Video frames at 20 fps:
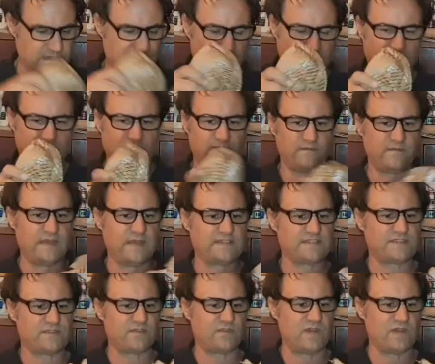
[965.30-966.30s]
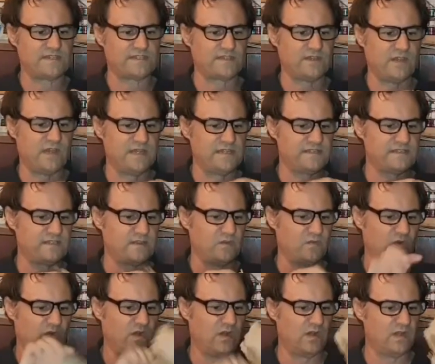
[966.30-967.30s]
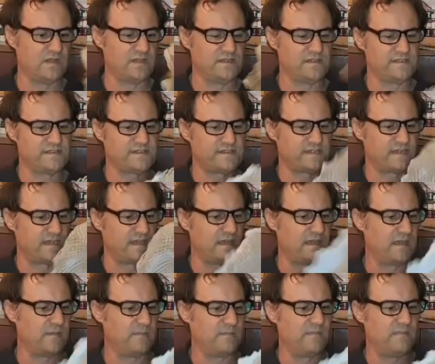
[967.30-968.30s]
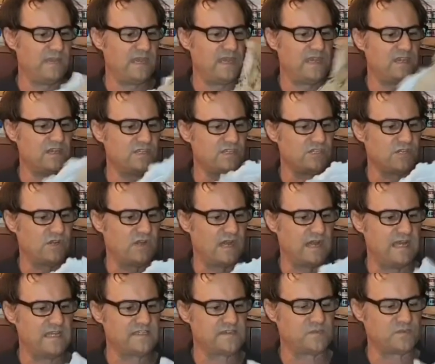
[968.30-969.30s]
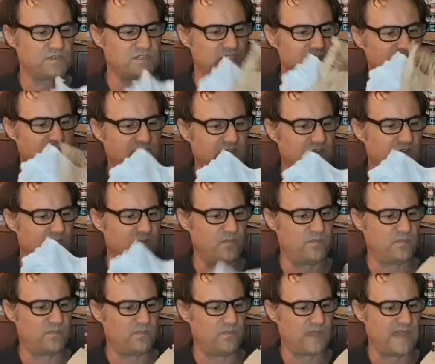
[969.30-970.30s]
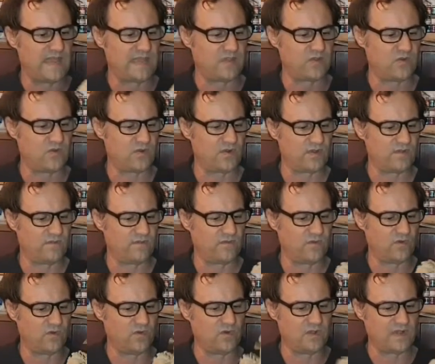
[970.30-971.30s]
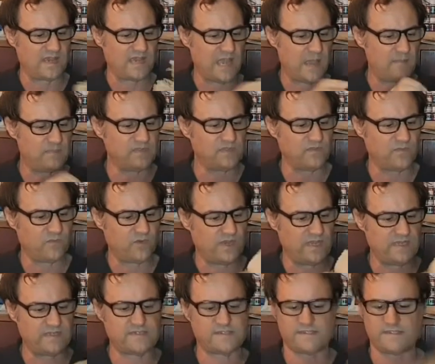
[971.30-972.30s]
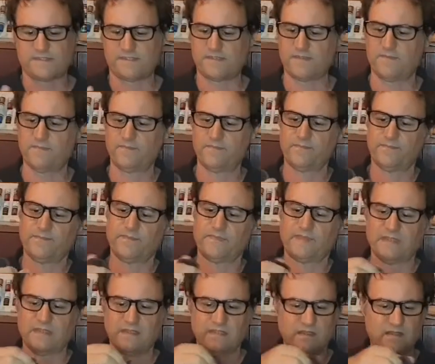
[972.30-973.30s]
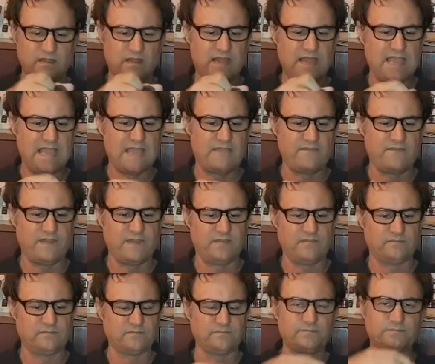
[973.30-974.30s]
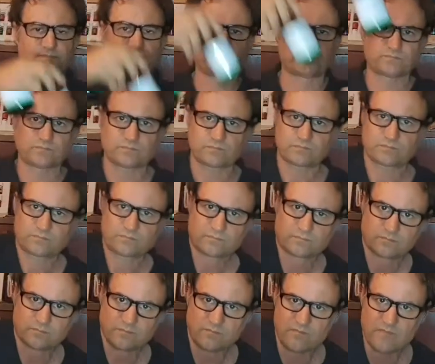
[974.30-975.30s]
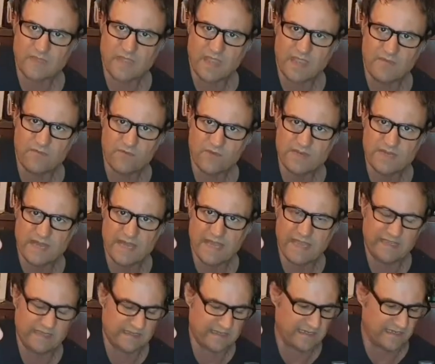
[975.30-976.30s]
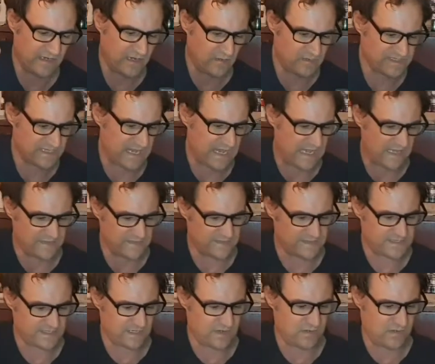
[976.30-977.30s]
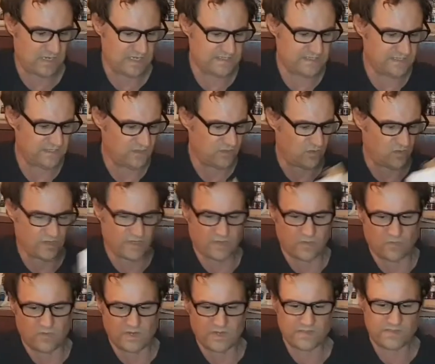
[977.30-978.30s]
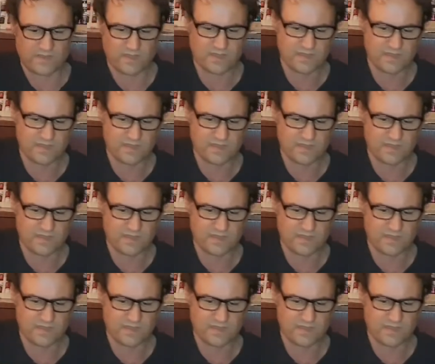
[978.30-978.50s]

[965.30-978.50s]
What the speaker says: No, that's the right size. Was Amiga Jais, which has been on back order for a couple of weeks. I have it every day and I was out, so I did order one of